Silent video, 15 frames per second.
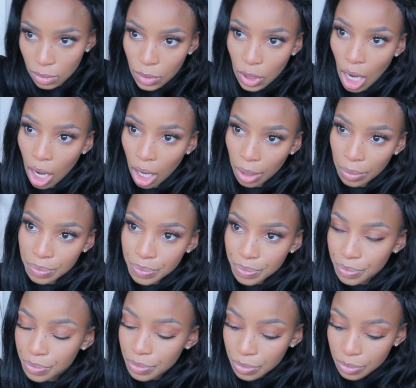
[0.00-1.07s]
yeah,
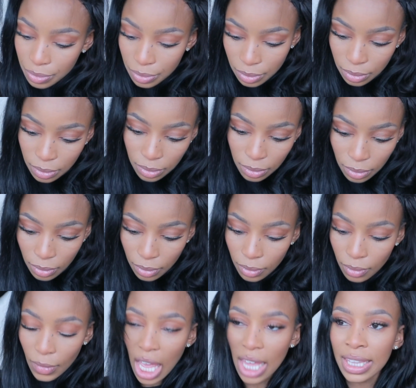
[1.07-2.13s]

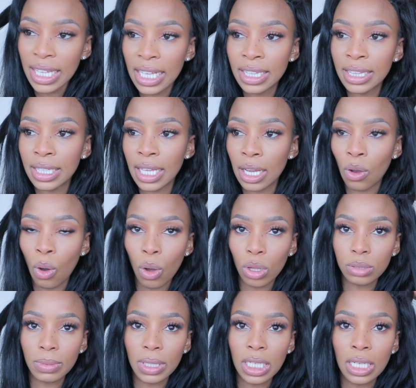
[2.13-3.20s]
and then they
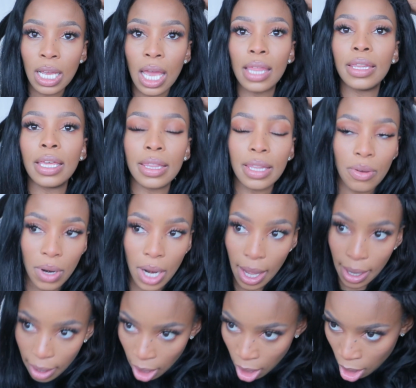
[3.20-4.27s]
called me, and then they were
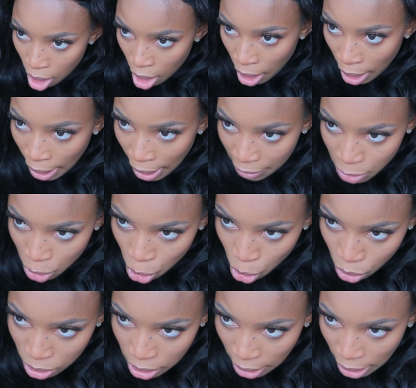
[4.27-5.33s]
like, I had to
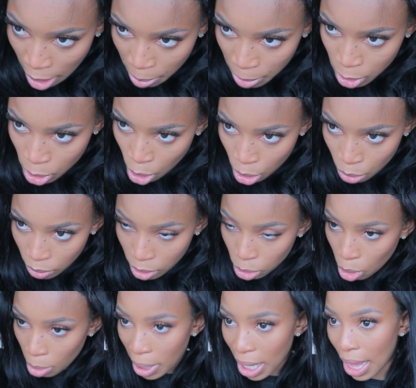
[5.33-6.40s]
shoot an episode with
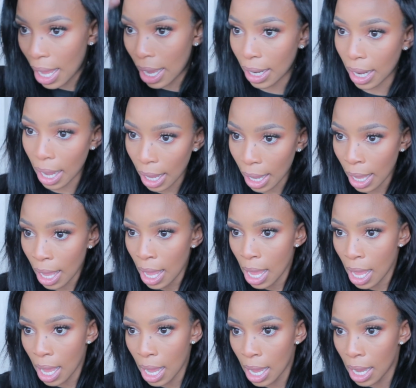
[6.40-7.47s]
Malanga,
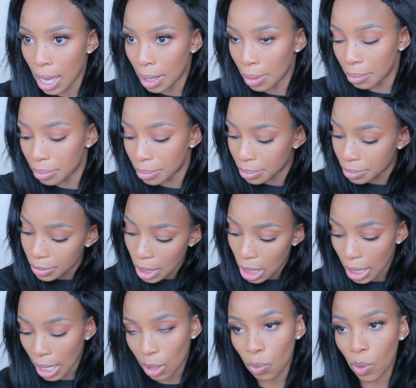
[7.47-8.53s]

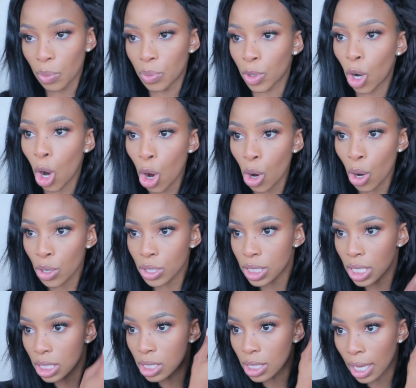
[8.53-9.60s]
like we were
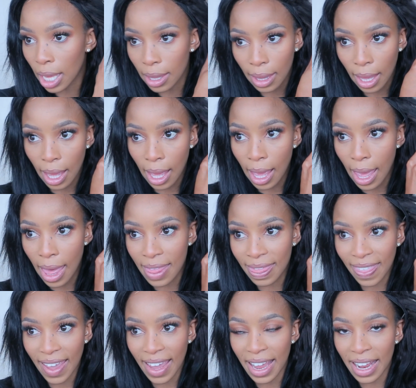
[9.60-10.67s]
co-hosting together,
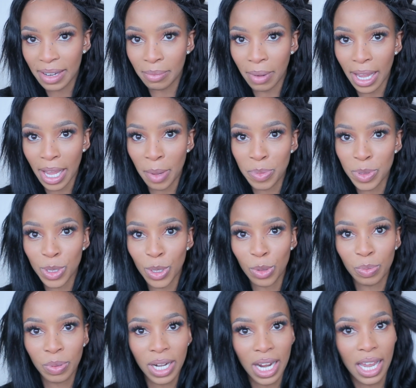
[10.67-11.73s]
and then my
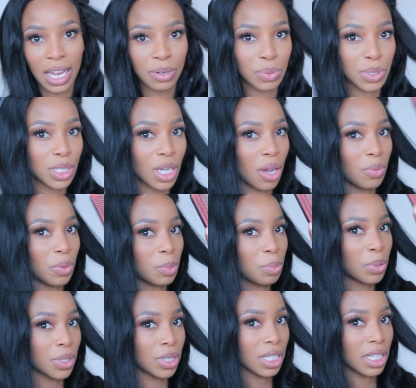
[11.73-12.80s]
episode played, which I will
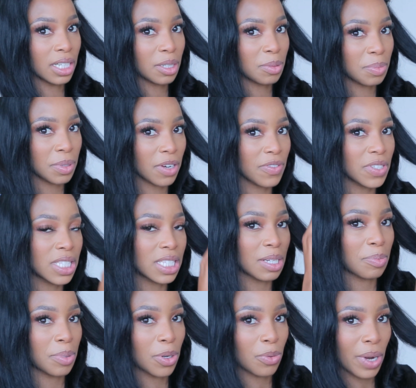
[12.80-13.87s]
put a little bit of a
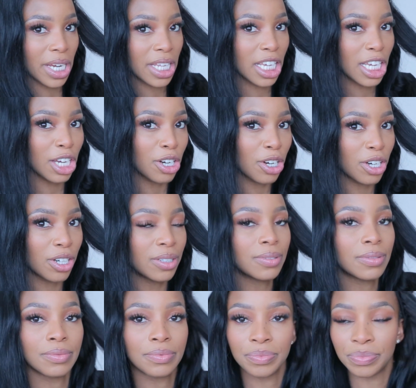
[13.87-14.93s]
snippet right here.